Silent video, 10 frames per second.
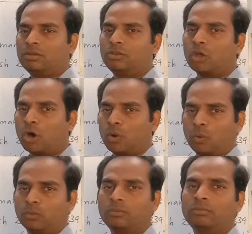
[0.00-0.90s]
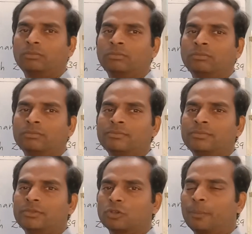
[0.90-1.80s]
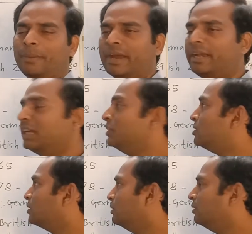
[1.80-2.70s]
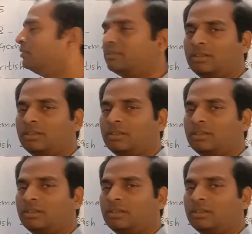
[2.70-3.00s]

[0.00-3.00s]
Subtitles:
thorough. So pay attention,